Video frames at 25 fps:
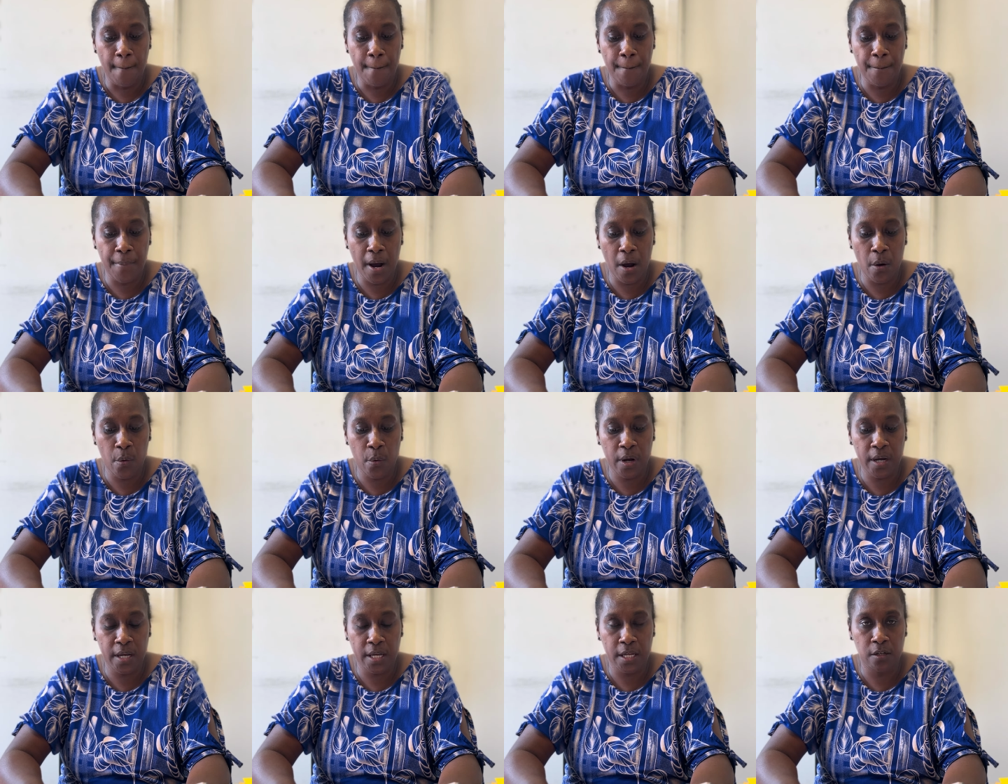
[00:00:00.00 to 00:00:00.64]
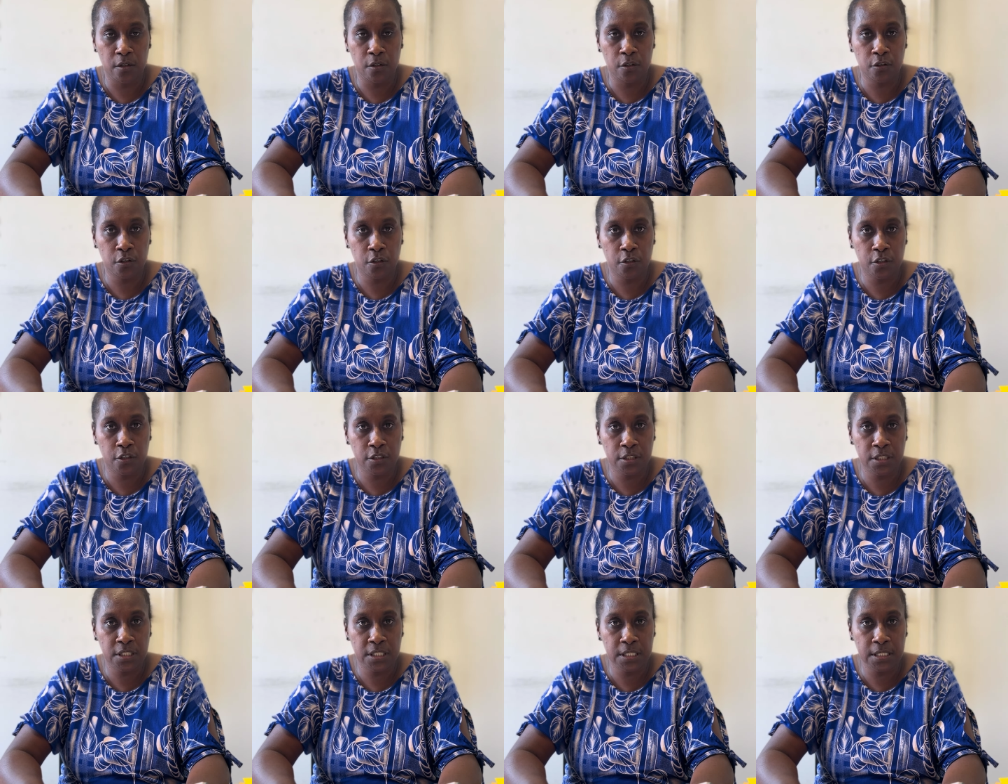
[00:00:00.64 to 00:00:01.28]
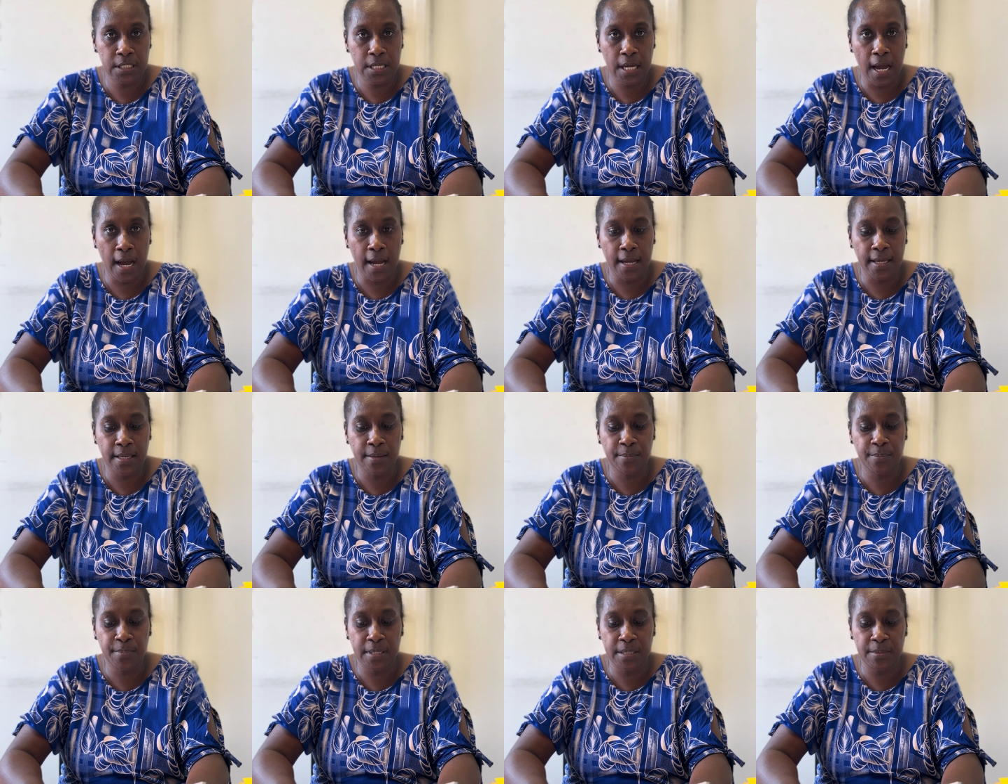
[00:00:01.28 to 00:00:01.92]
power and authority are
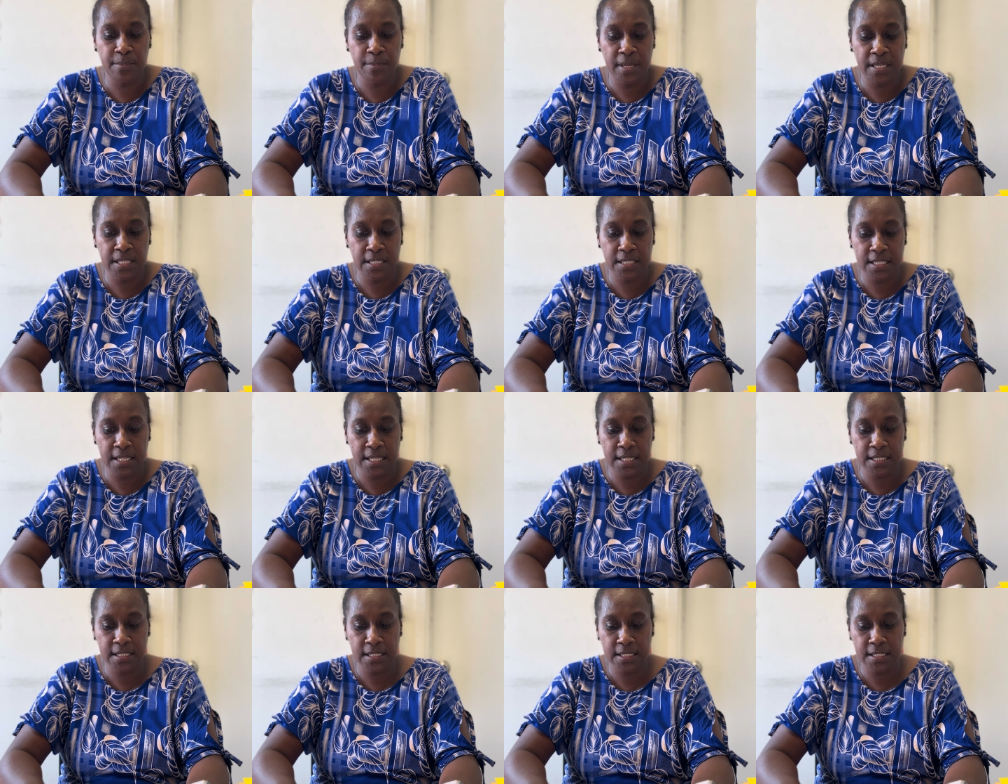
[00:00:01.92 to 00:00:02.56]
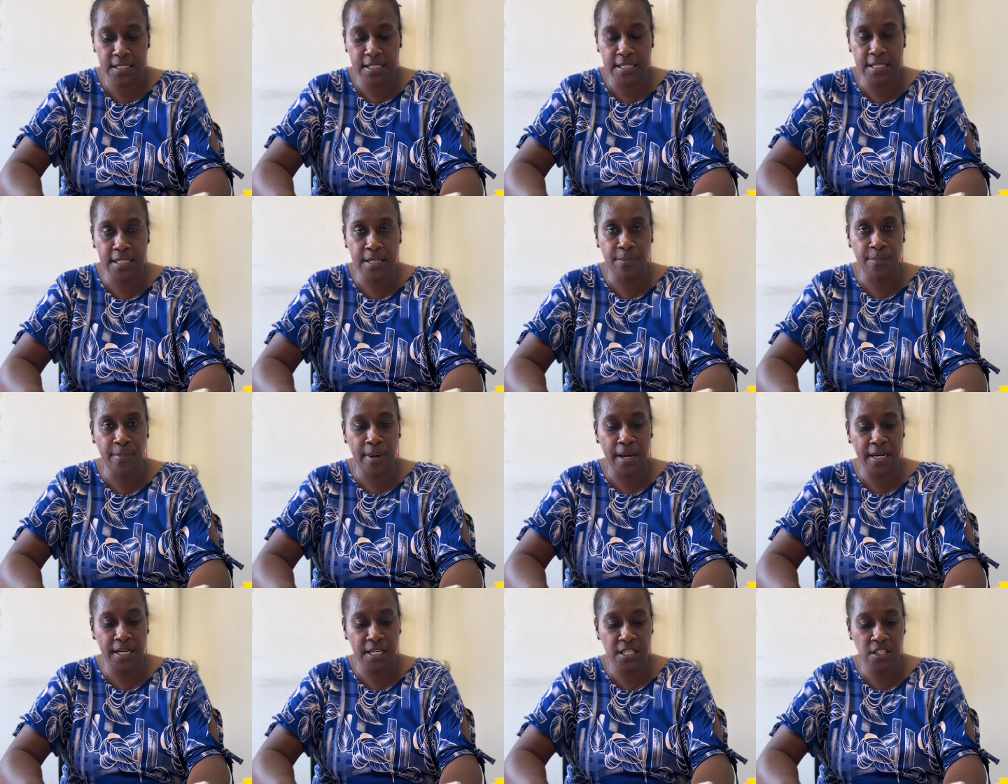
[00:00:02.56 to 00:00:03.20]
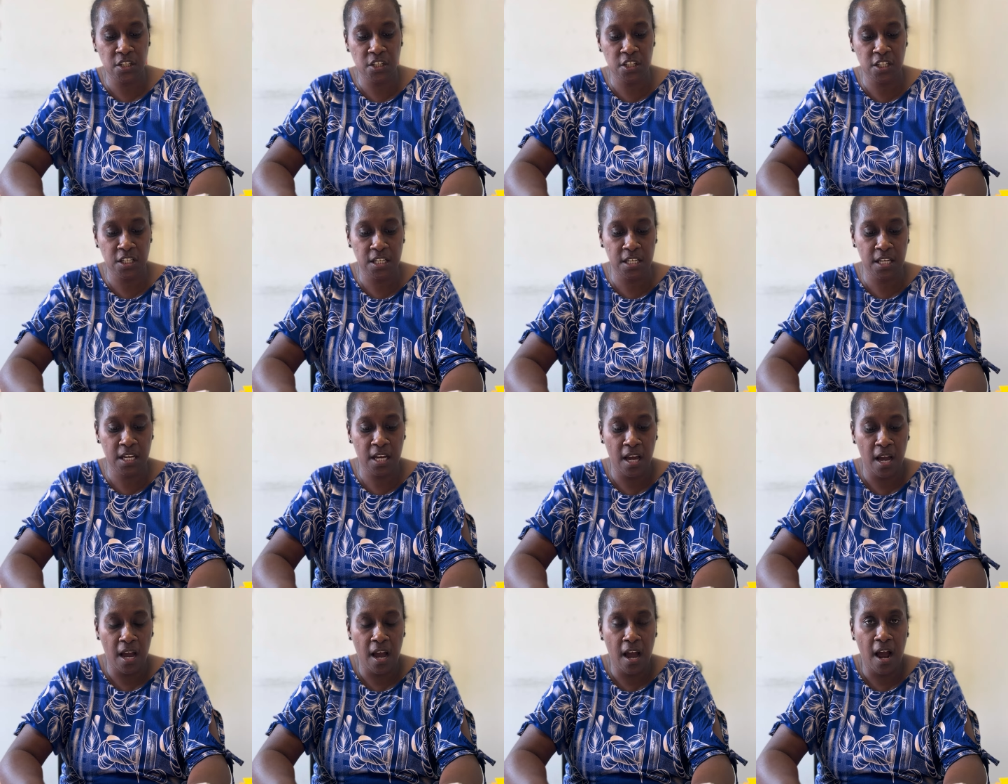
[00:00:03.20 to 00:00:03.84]
implemented in
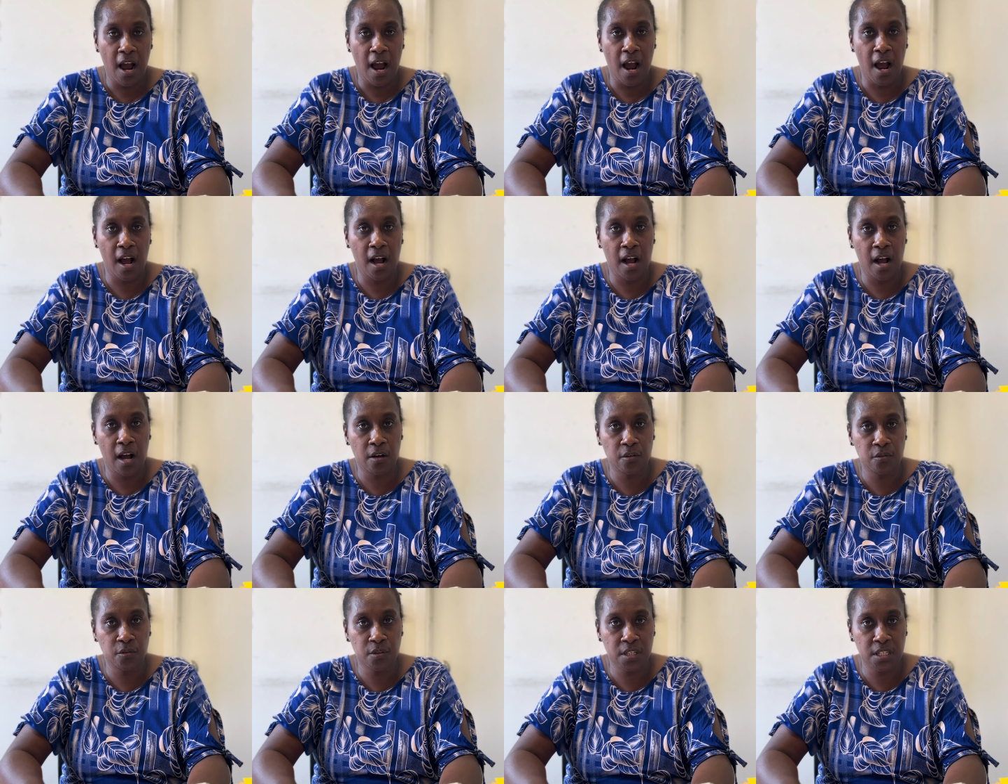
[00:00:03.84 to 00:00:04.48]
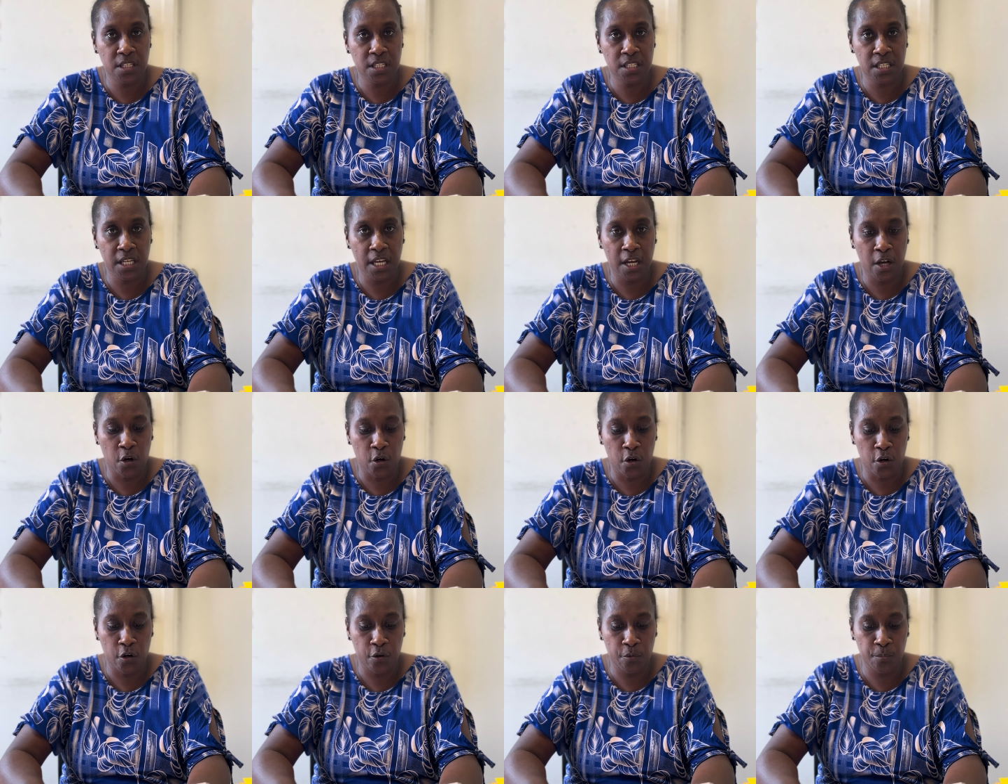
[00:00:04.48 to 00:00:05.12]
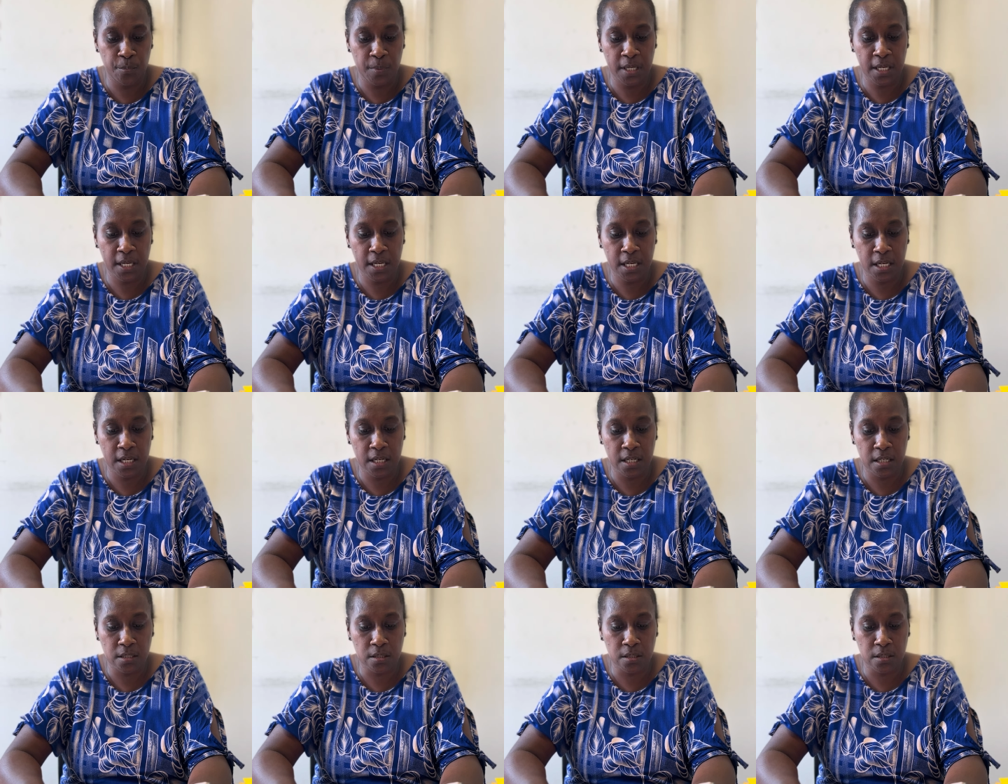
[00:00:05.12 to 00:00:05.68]
managing a country's economic,